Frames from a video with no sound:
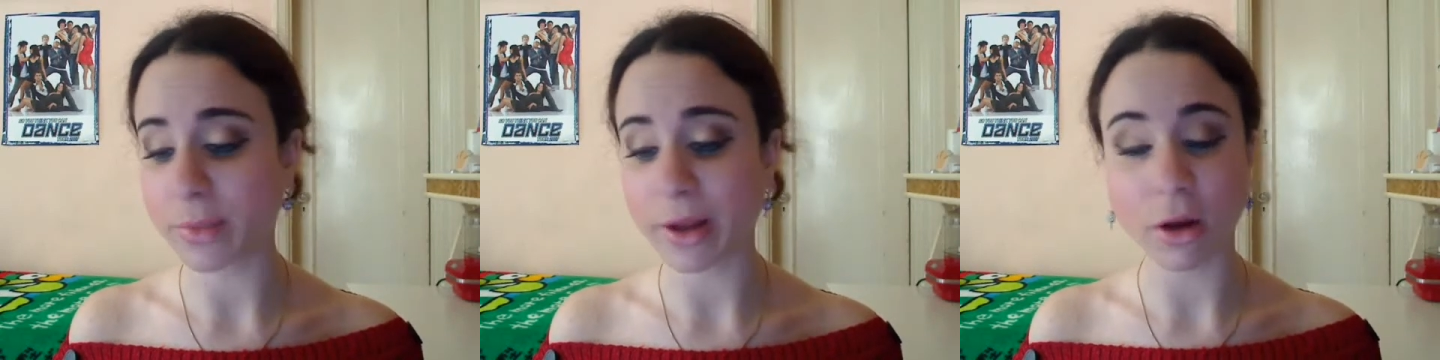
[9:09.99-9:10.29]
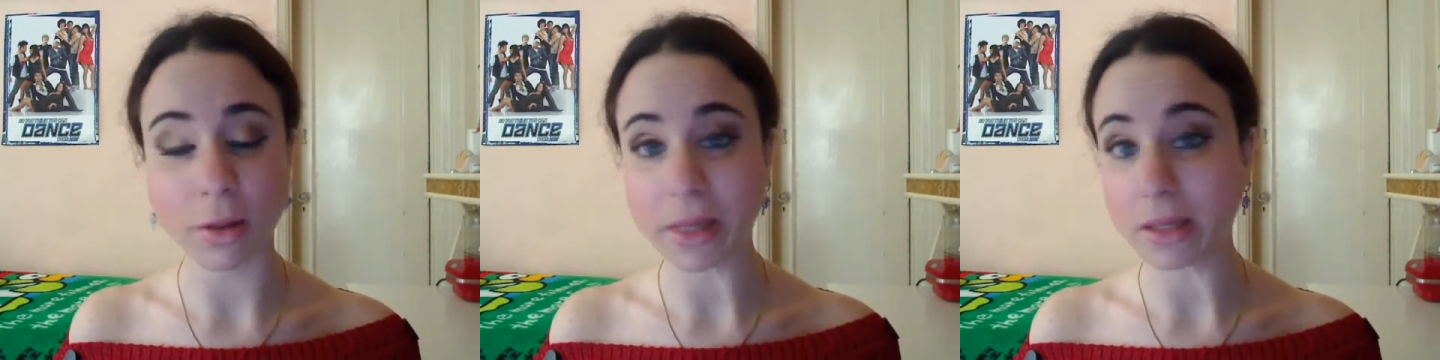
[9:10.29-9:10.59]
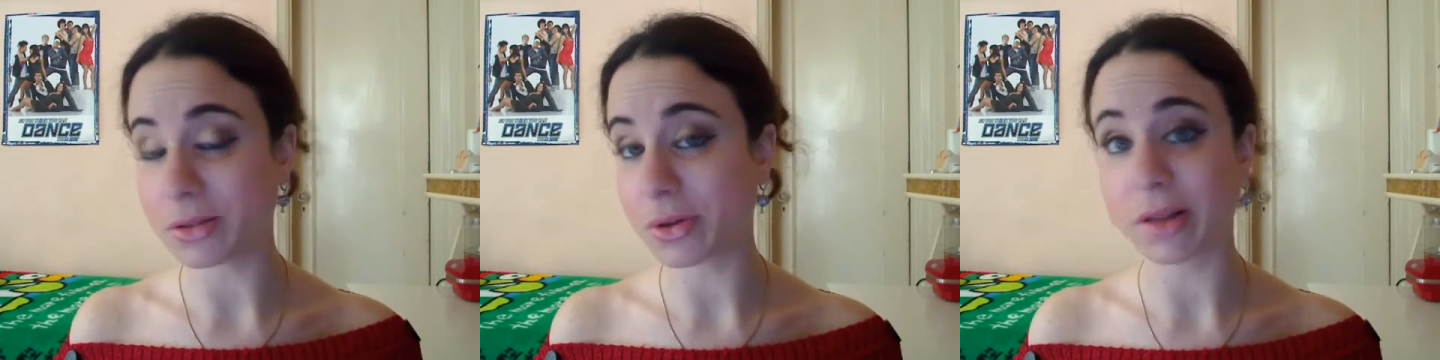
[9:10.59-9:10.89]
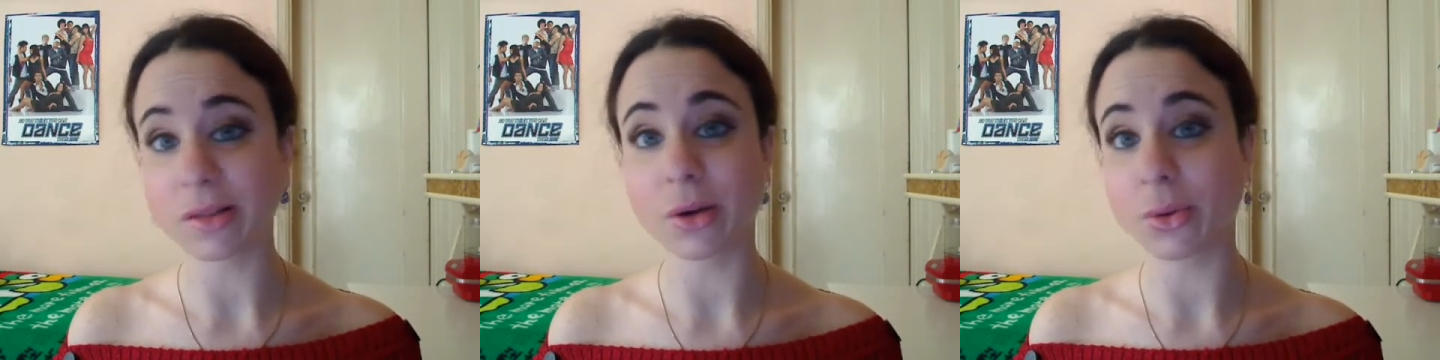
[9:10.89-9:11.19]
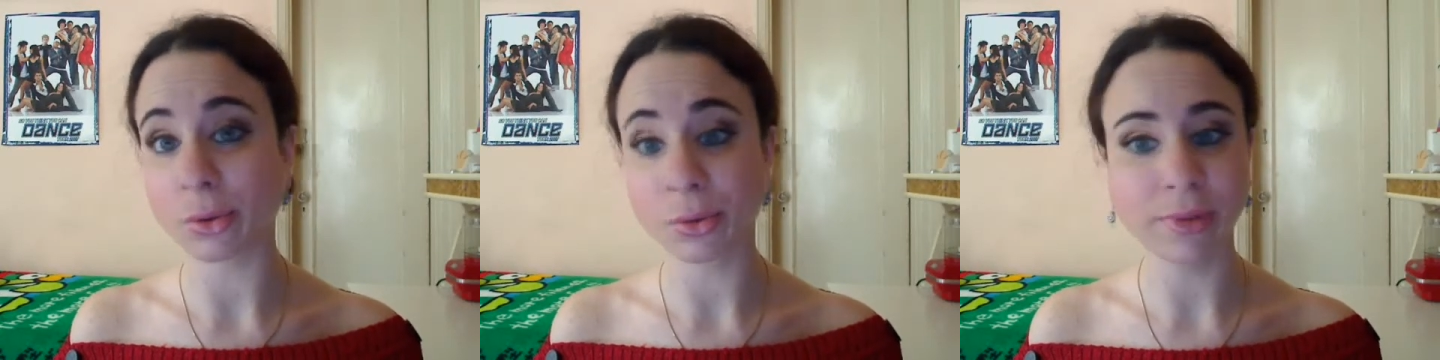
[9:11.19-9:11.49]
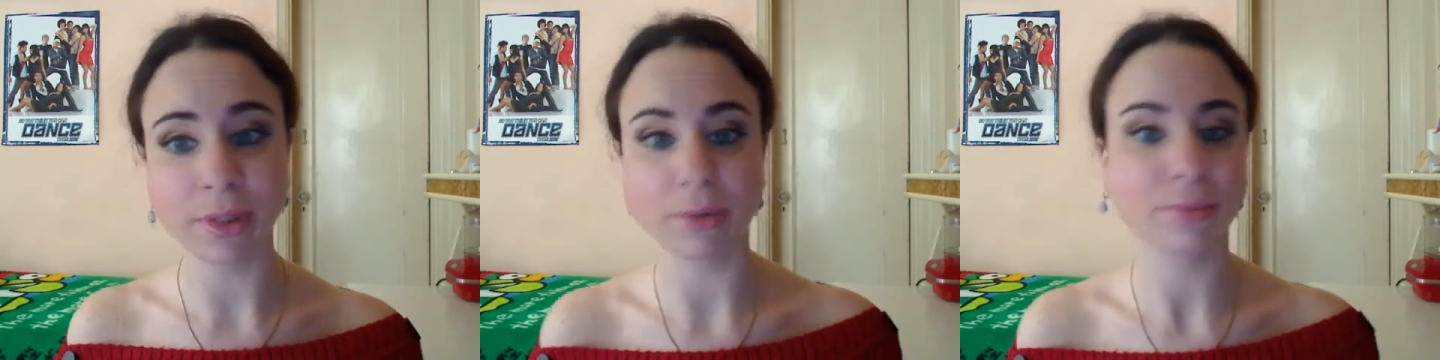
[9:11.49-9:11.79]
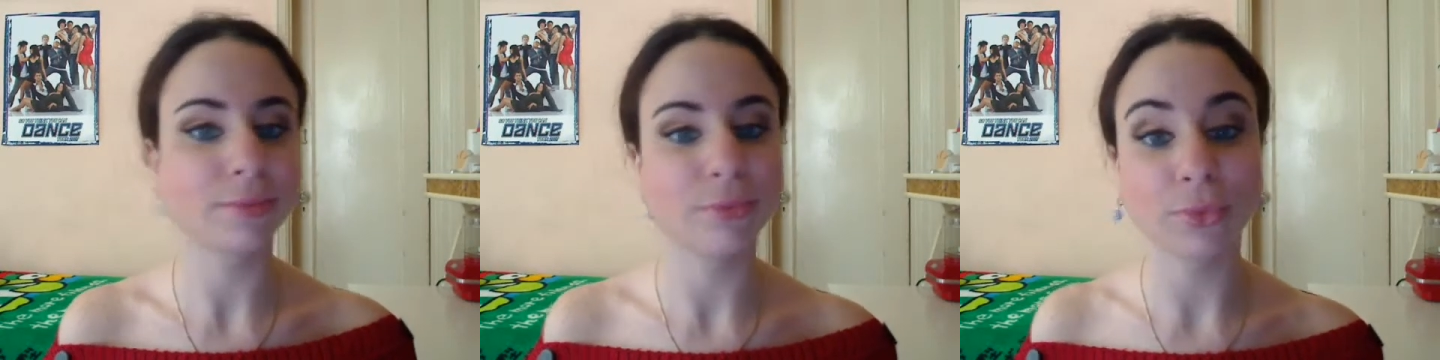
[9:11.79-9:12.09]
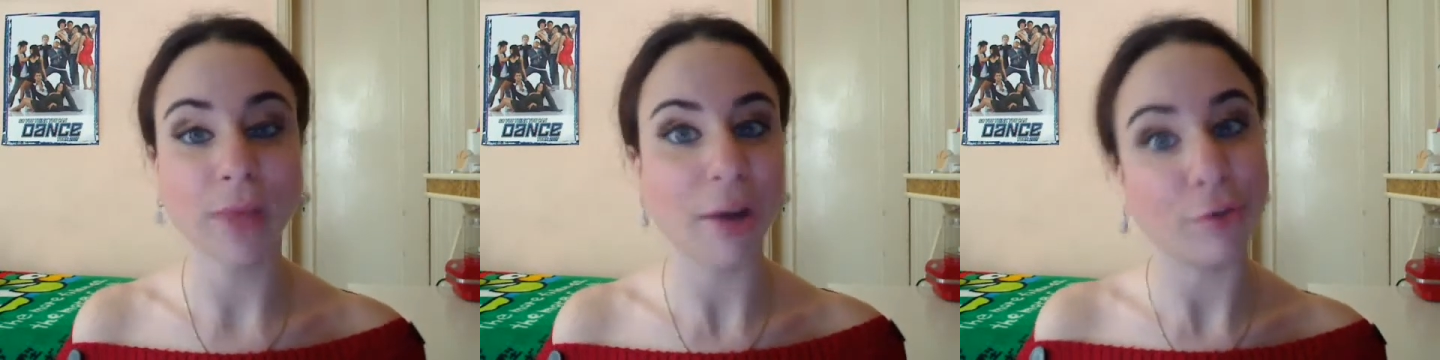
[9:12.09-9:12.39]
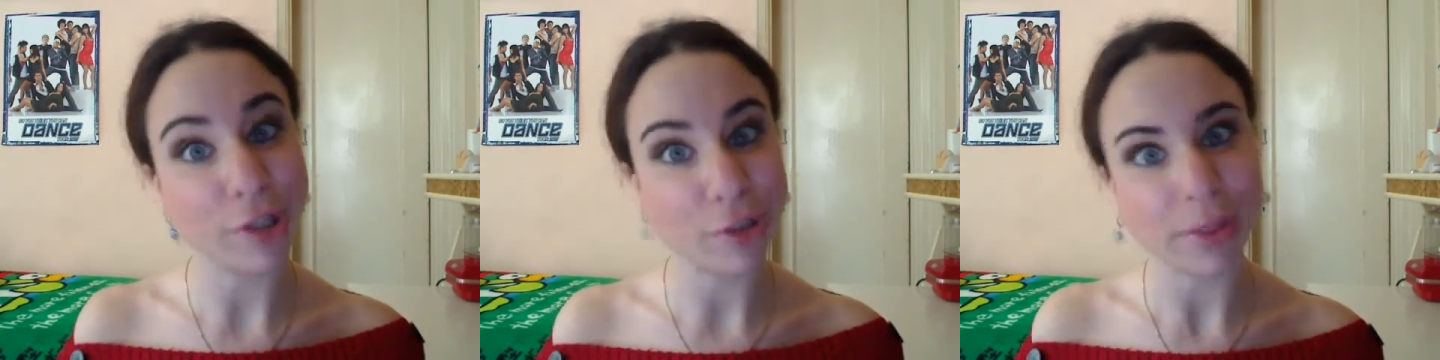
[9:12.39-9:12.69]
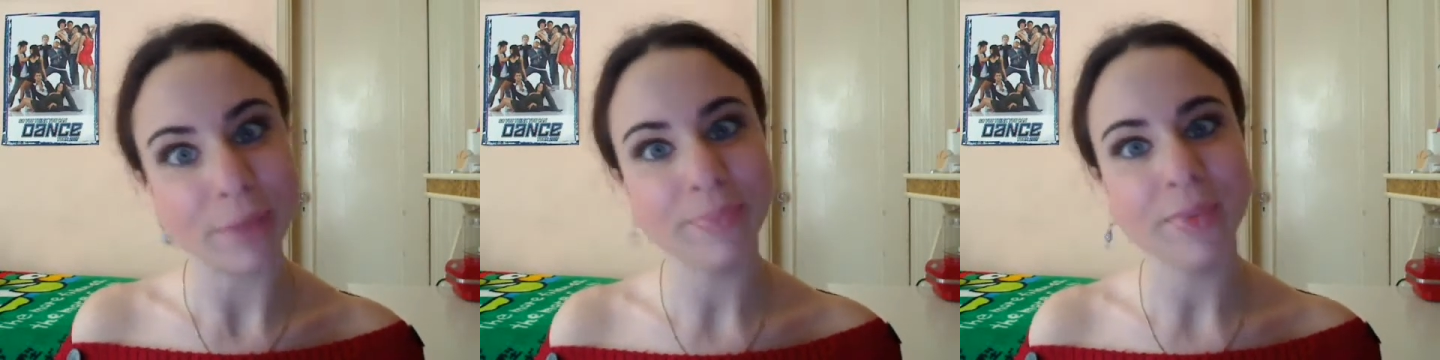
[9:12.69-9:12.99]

by all means, you guys know, how to reach me.